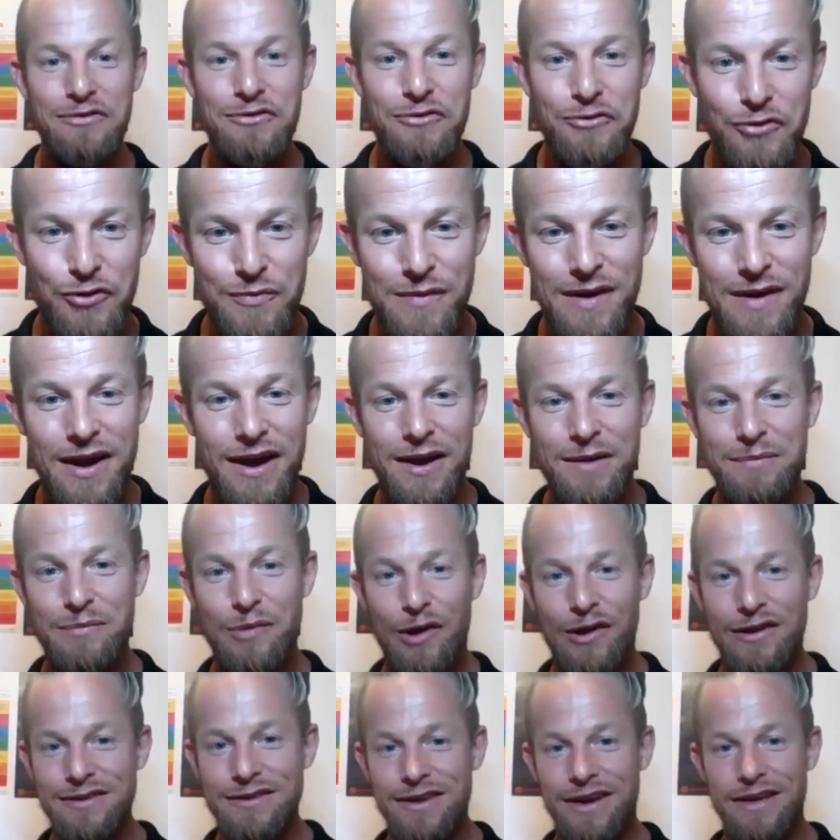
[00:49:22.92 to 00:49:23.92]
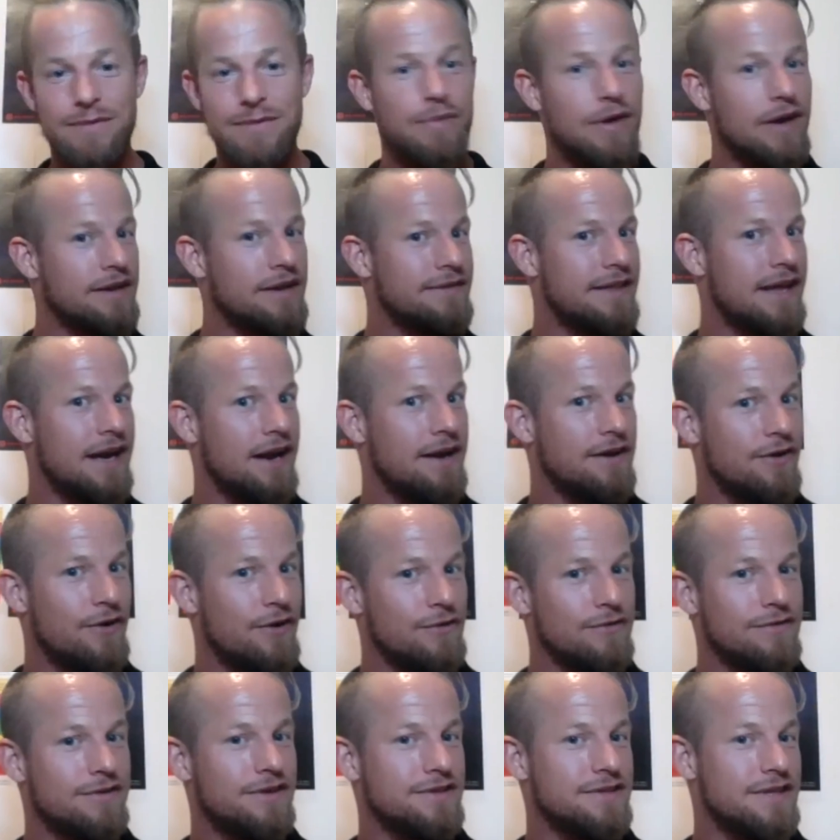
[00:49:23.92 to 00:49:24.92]
through me. I apologize, but then I know
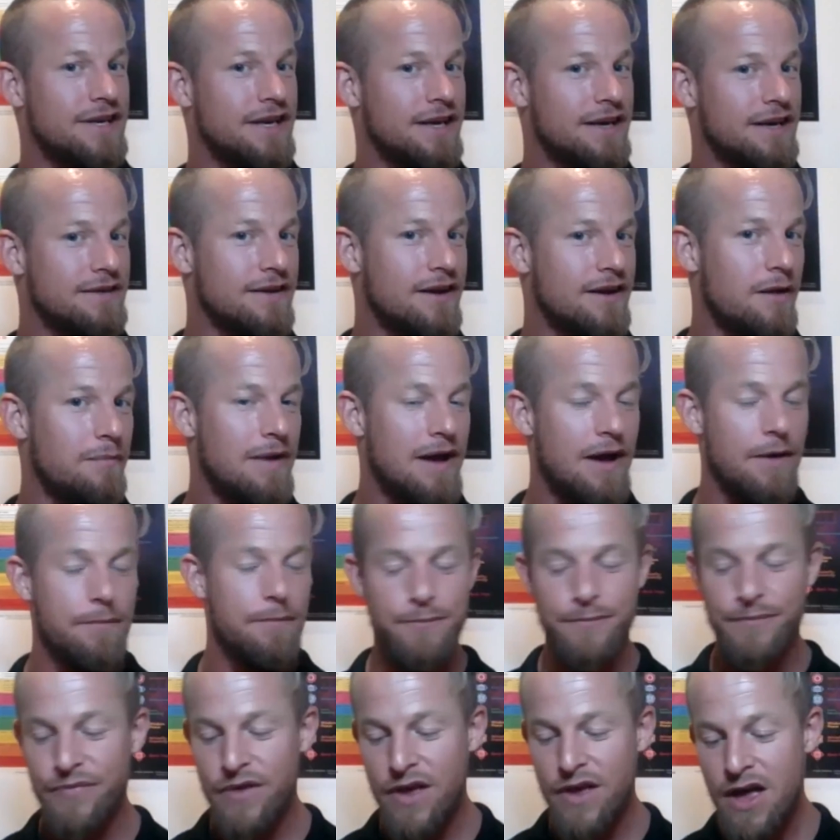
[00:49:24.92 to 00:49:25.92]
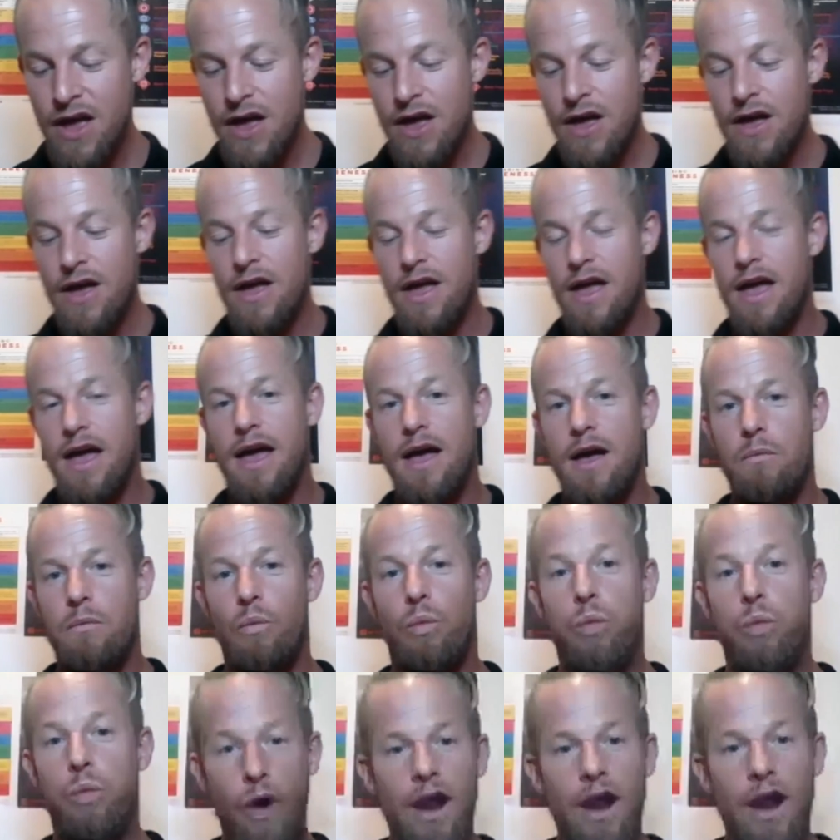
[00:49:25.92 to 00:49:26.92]
because it needed to come out.
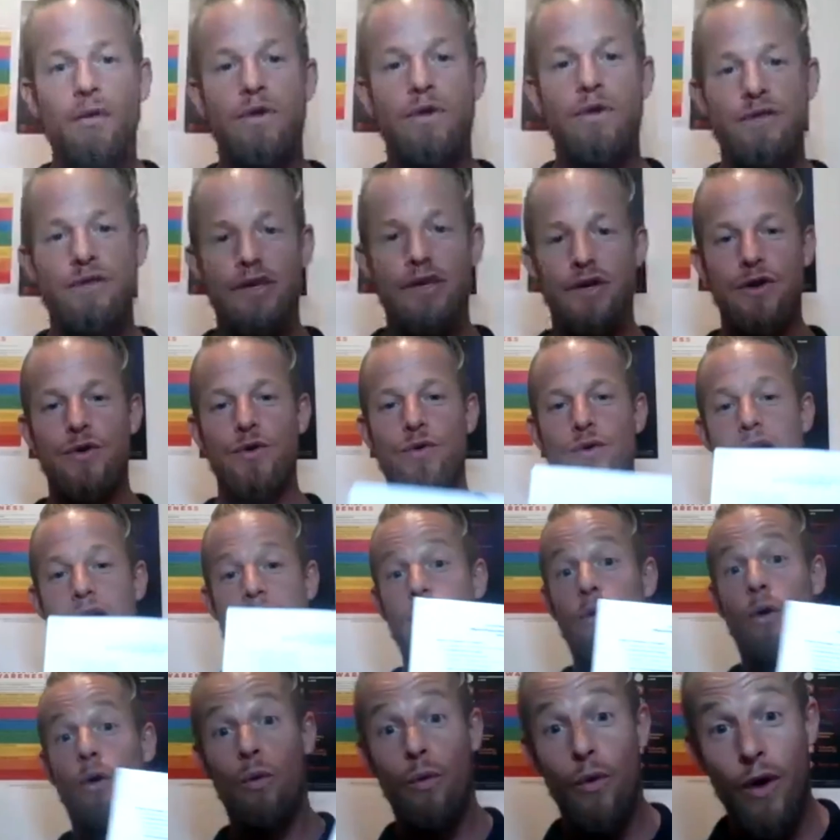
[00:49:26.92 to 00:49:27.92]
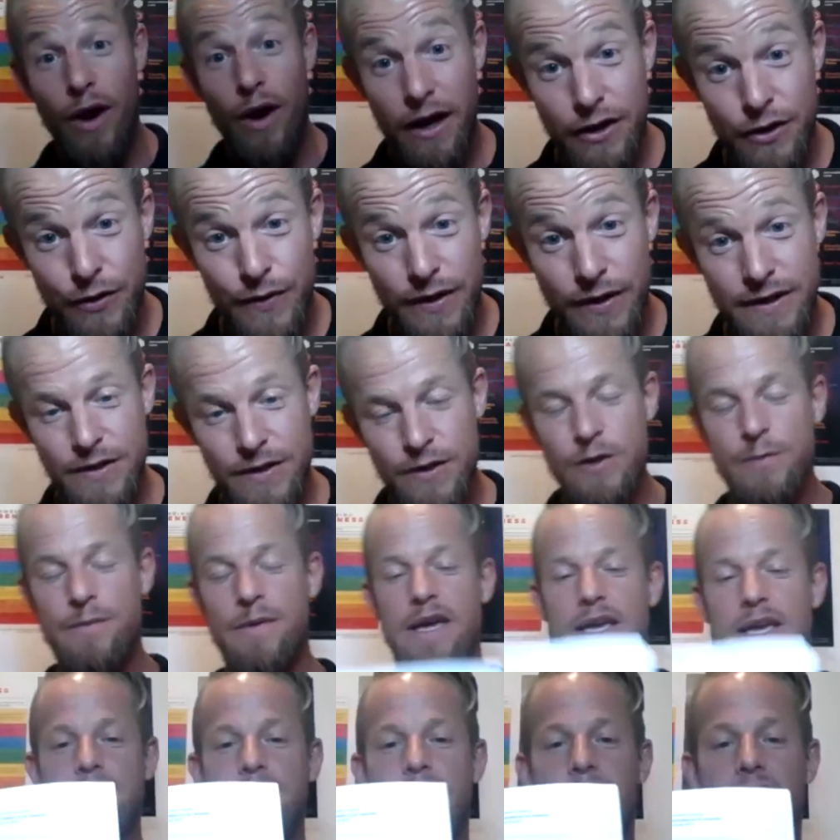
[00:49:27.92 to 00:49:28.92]
What I want you to do, or what I do,
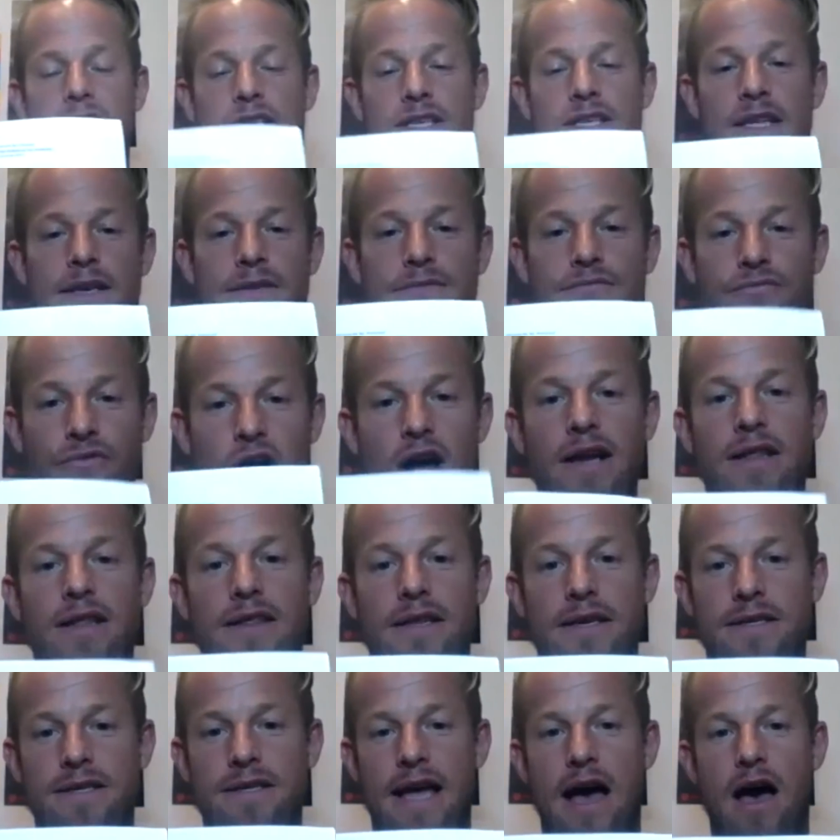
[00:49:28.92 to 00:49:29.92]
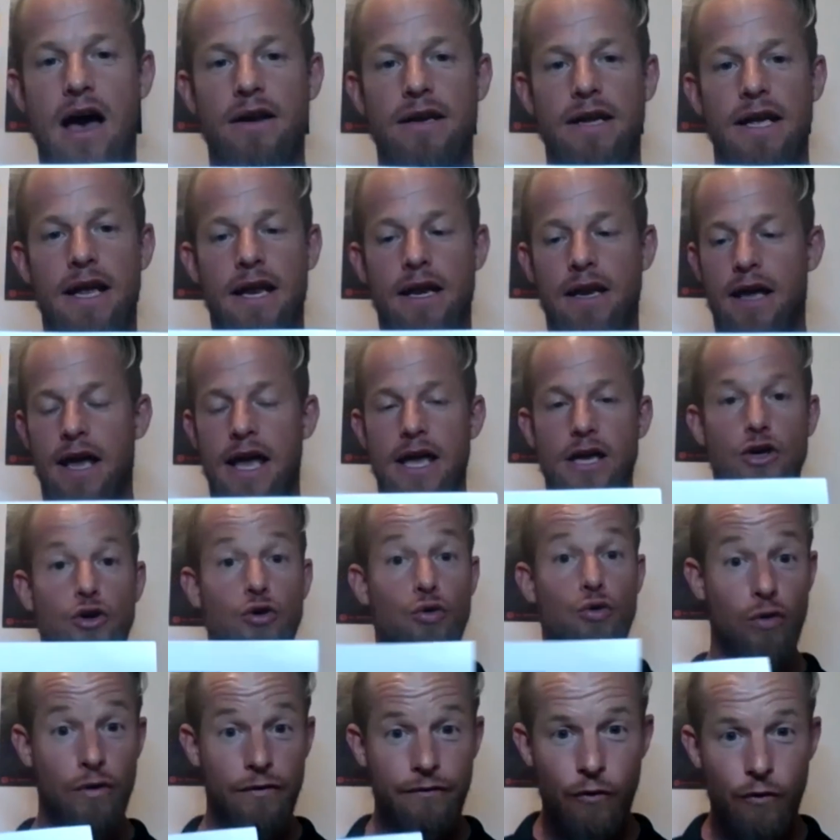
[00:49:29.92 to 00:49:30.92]
is I actually write this out in a
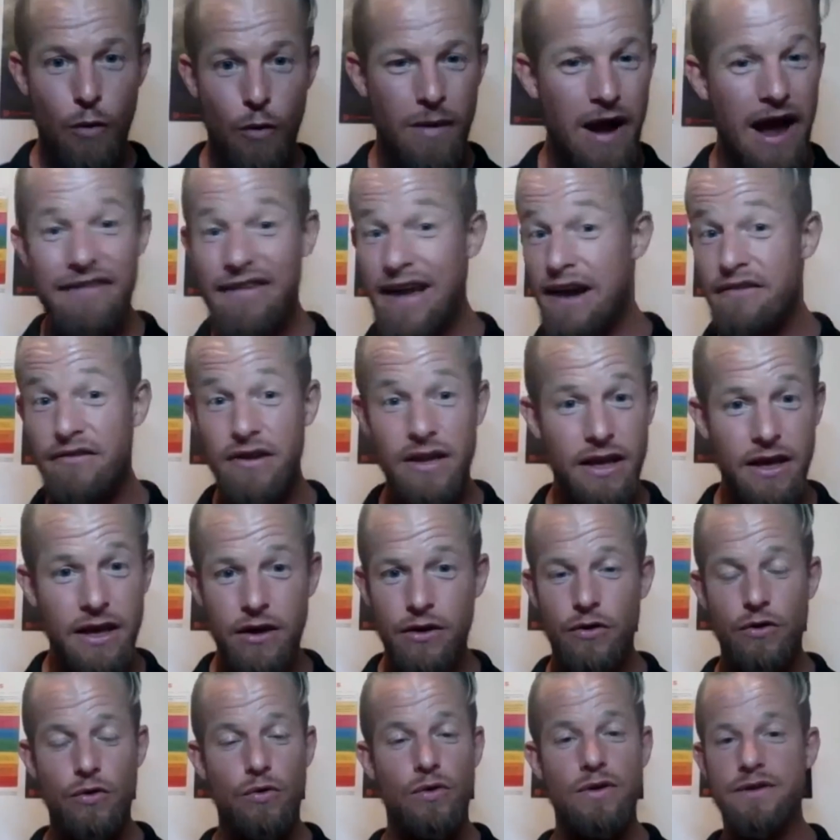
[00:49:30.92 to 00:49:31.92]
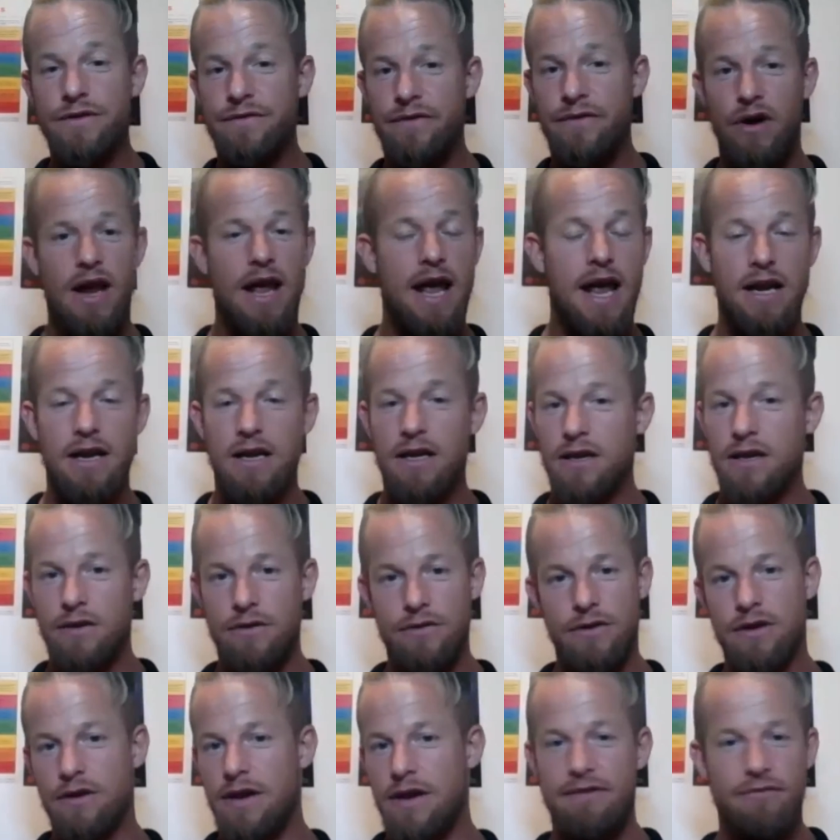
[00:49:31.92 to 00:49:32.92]
Google form. I have everything in Google. It's very handy. You
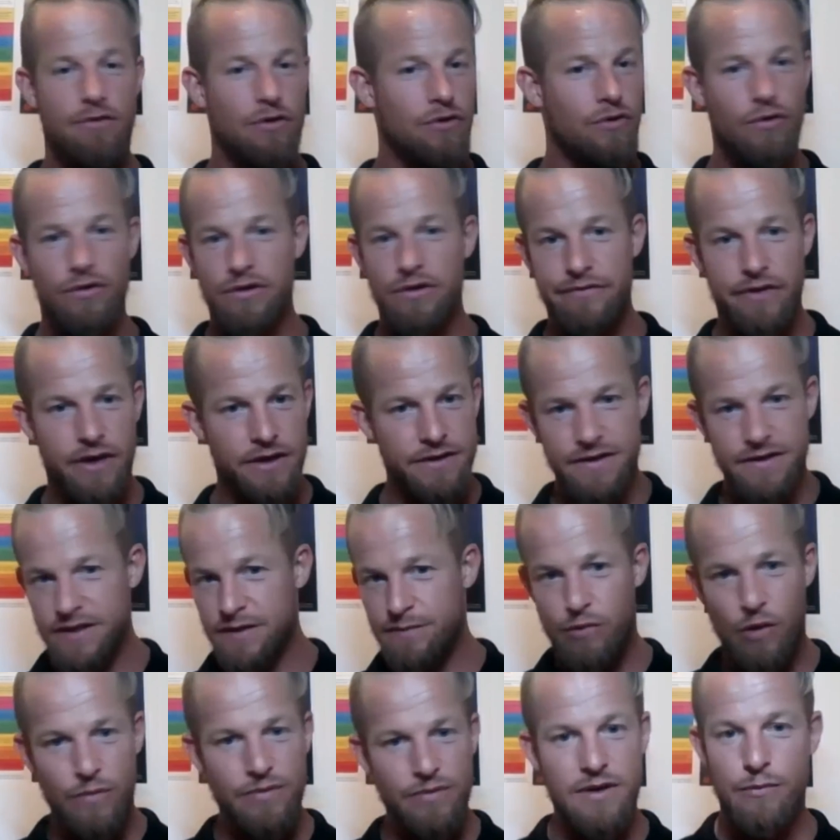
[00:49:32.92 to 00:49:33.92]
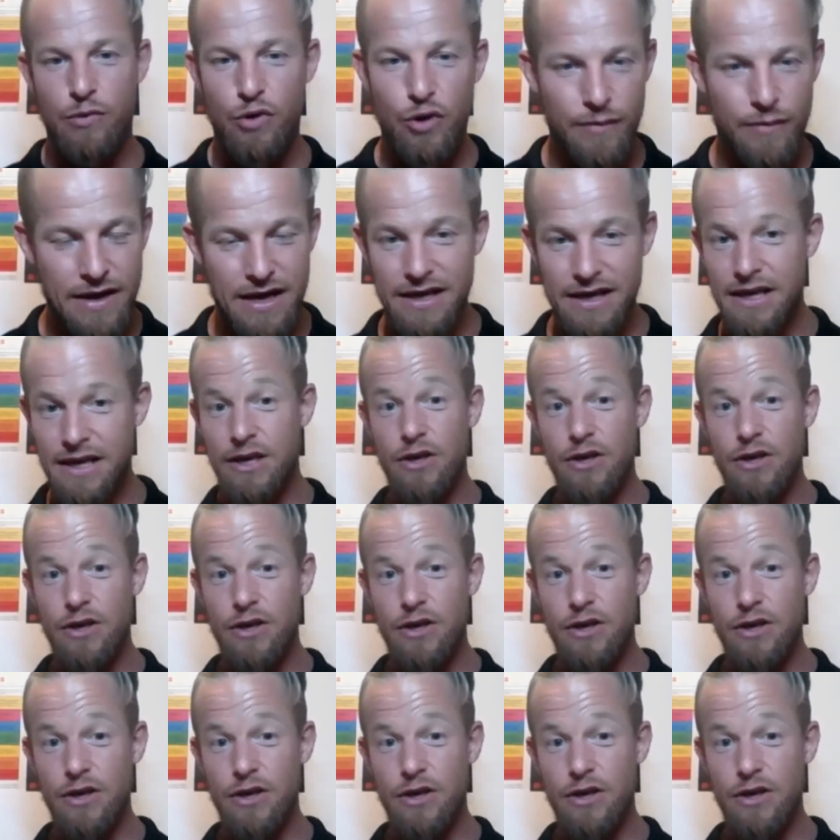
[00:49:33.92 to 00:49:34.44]
can have it on all devices. It pops up automatically.